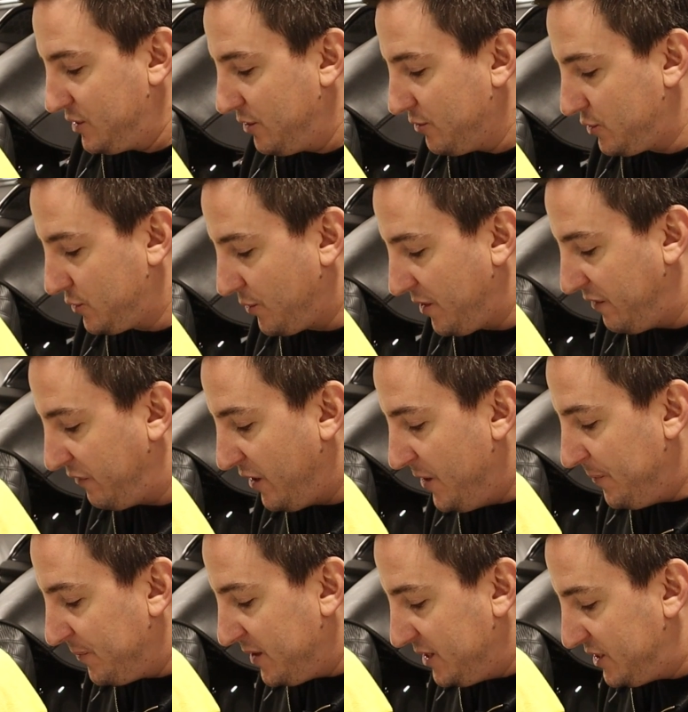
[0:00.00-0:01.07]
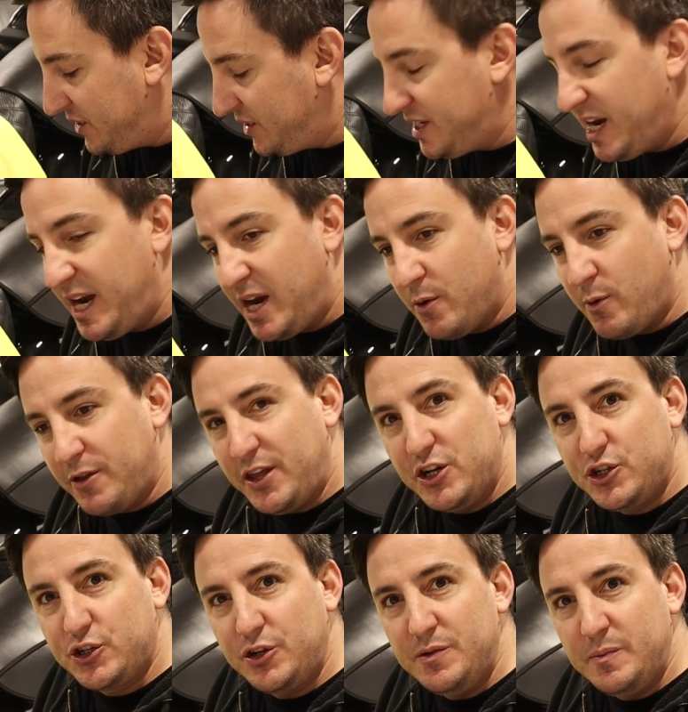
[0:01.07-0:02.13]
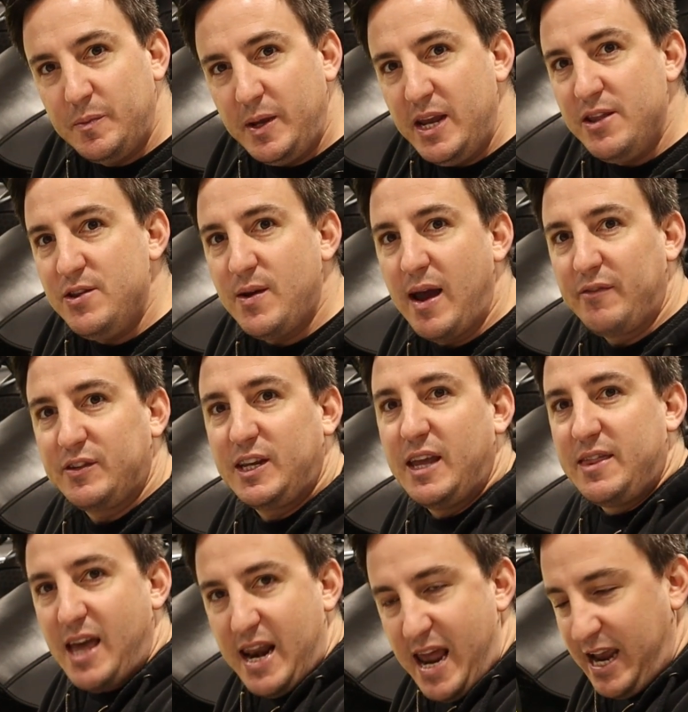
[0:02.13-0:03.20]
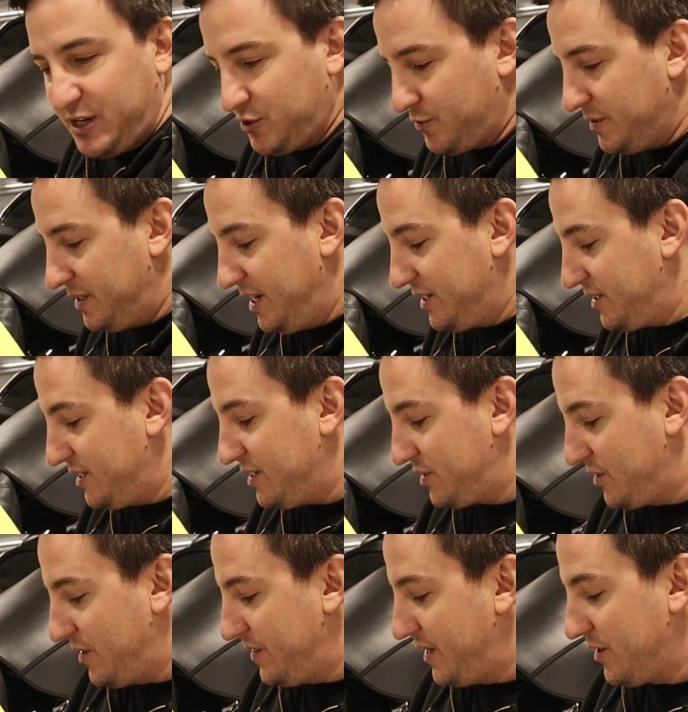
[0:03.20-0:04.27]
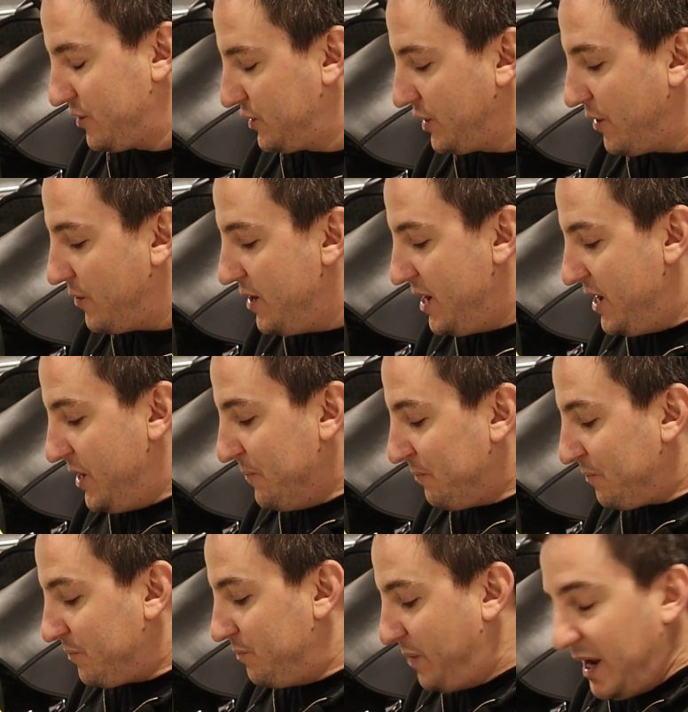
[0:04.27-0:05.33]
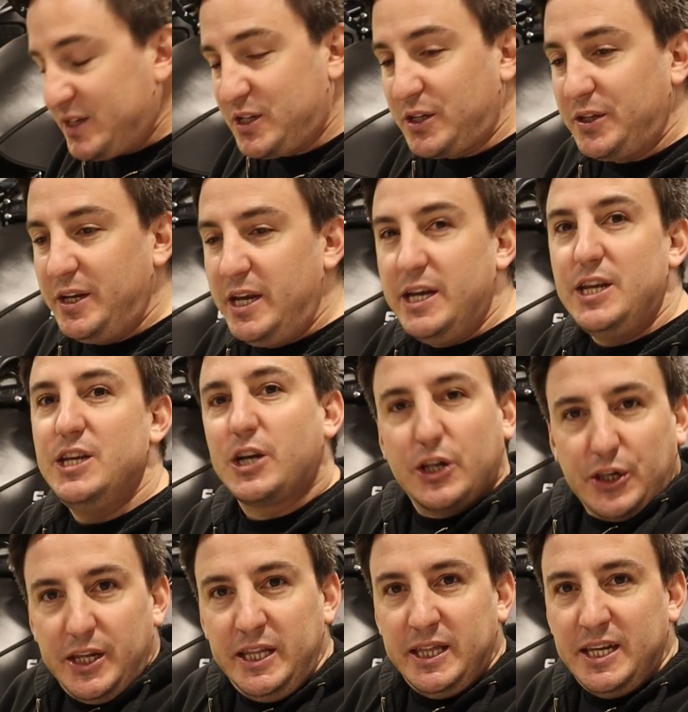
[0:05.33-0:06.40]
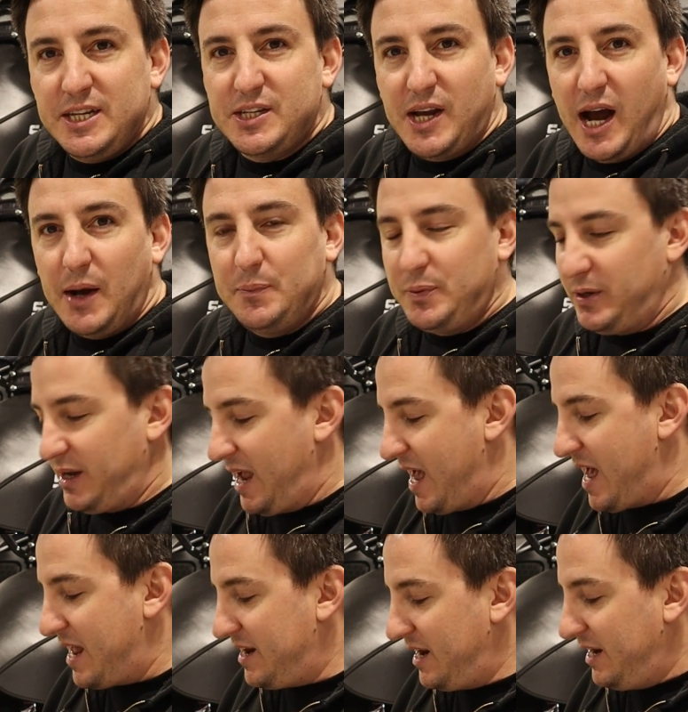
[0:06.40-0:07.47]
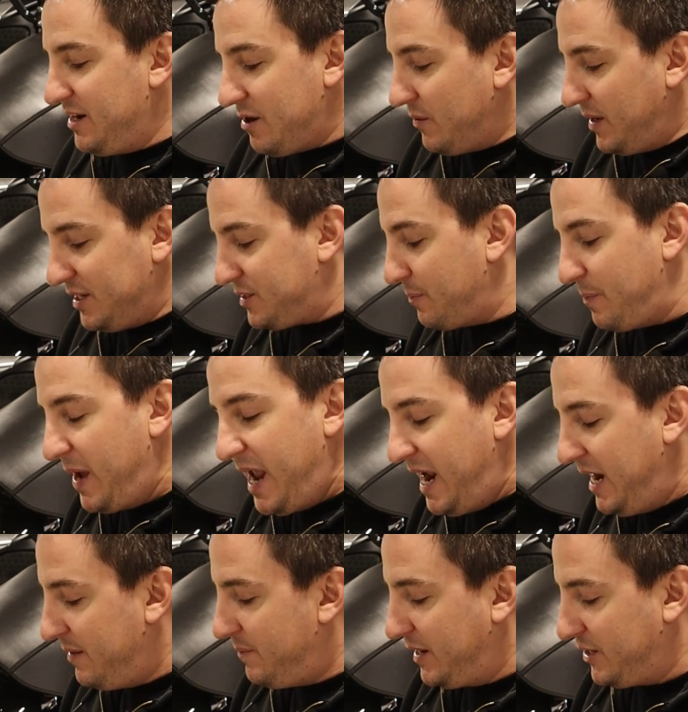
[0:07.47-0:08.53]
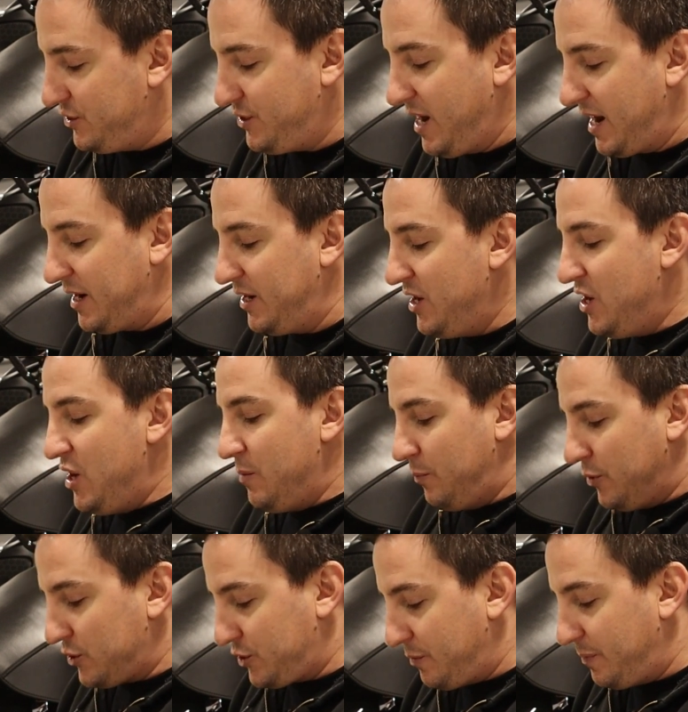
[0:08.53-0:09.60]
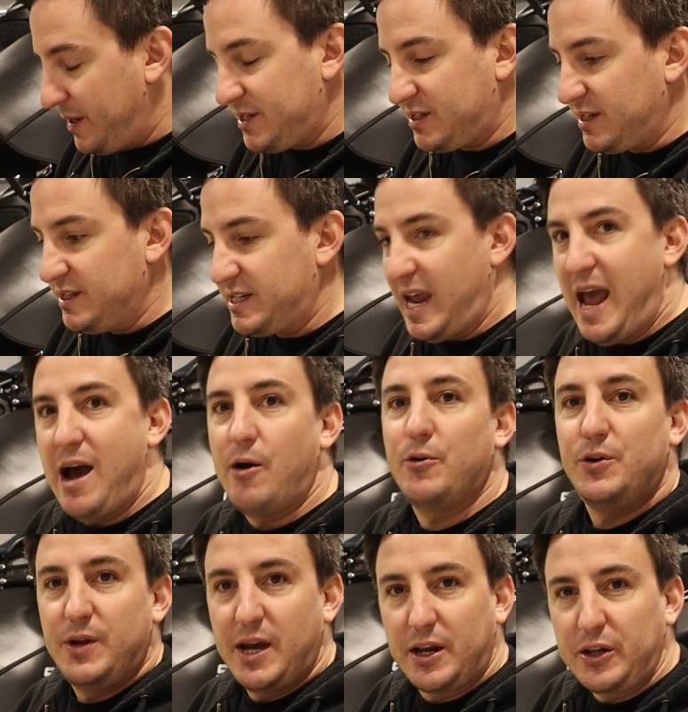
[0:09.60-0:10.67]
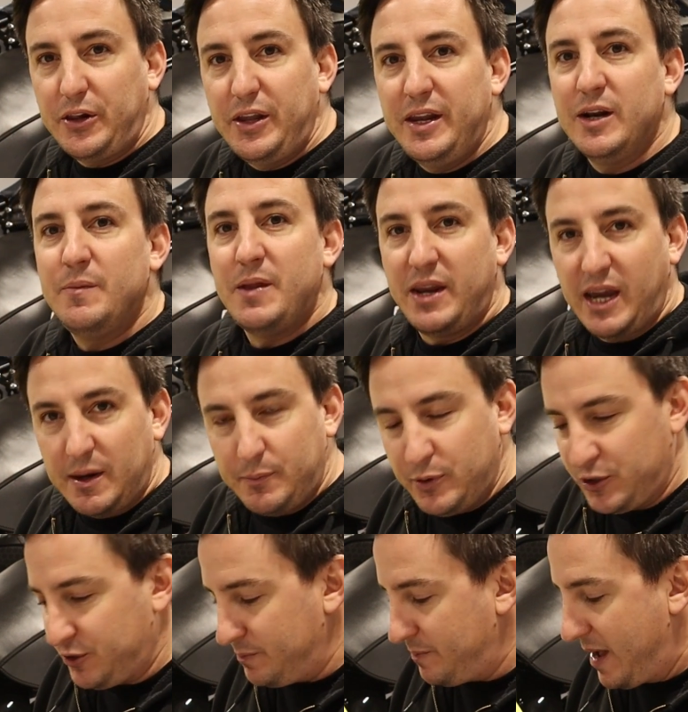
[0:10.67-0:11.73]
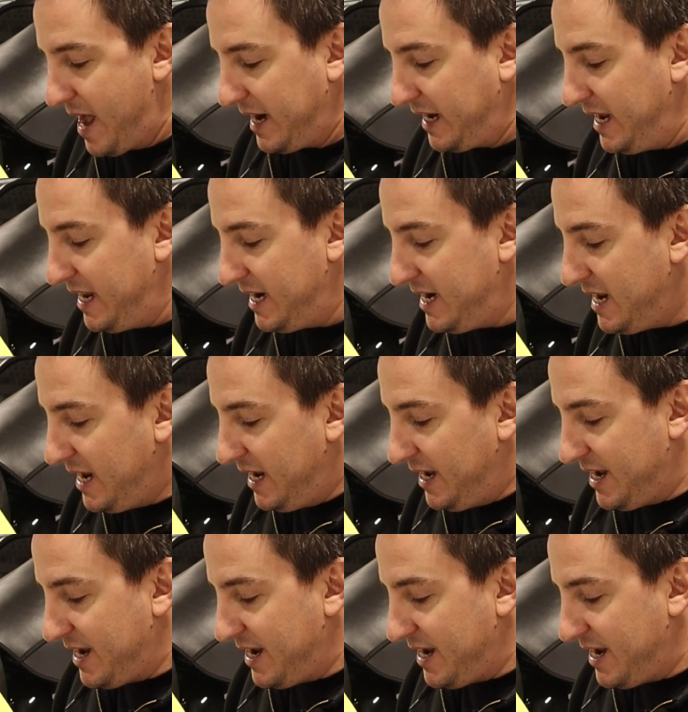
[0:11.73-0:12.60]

So they're sort of sitting where they shouldn't be, and you have to get that extra distance on there. So basically, you clean these up, and you know, it's a pain because you gotta push the pistons out, you gotta clean them, then you gotta push them back in.